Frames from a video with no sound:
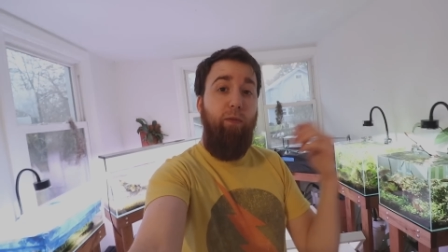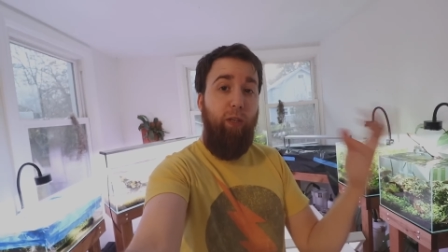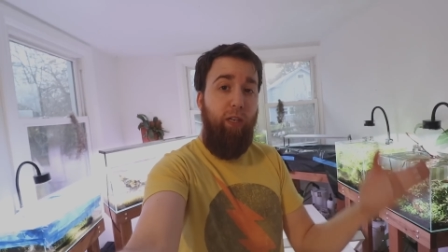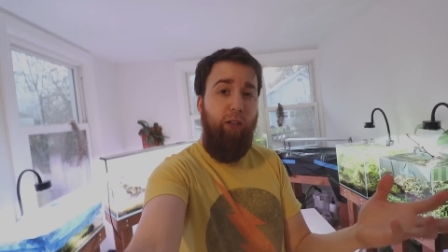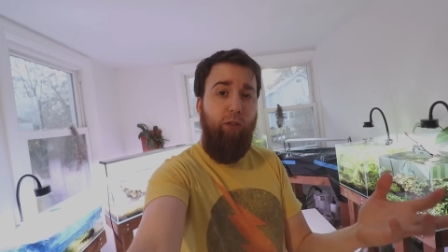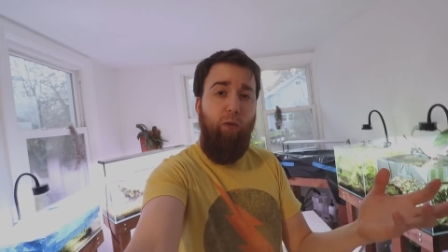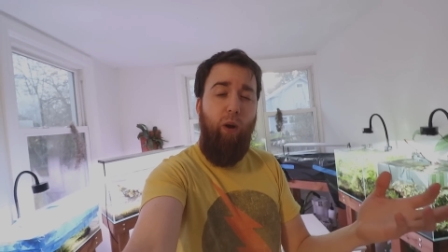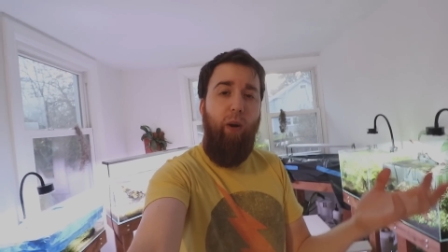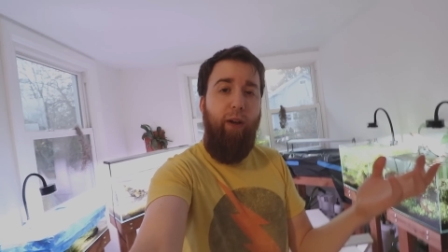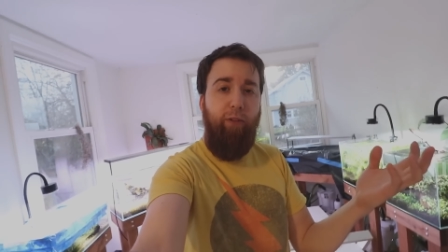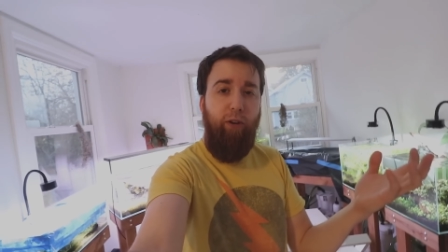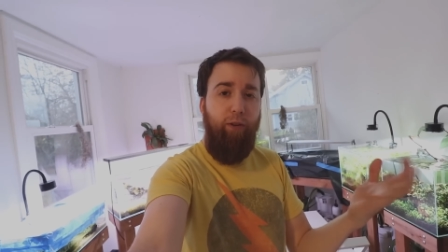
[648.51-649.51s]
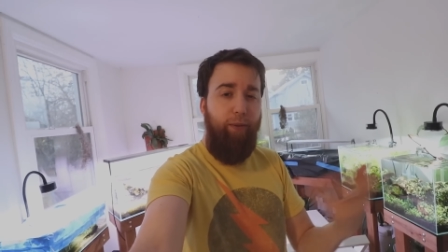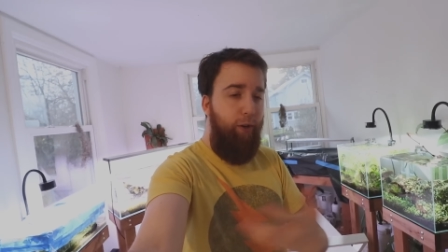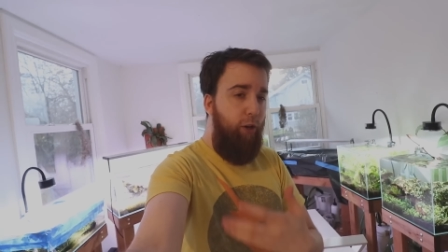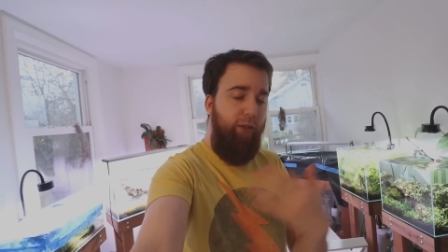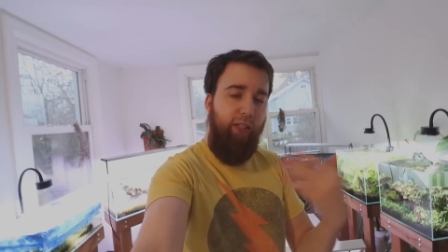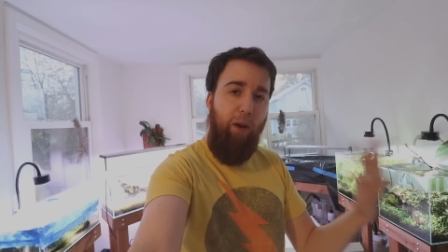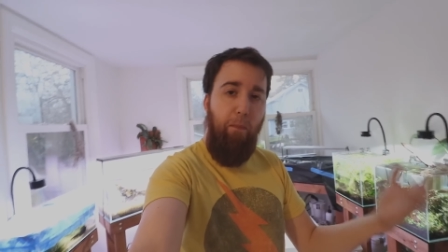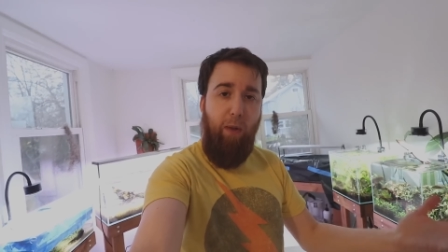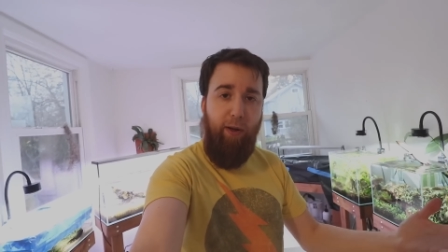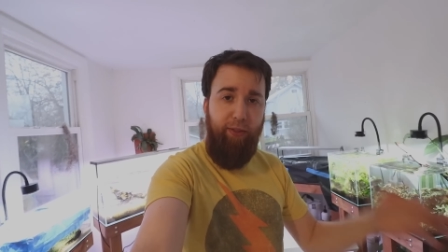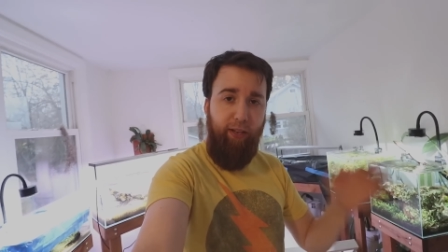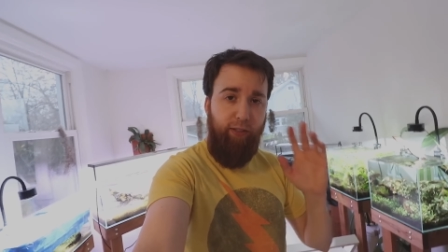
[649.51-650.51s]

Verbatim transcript: If it does grow after, you know, say a month,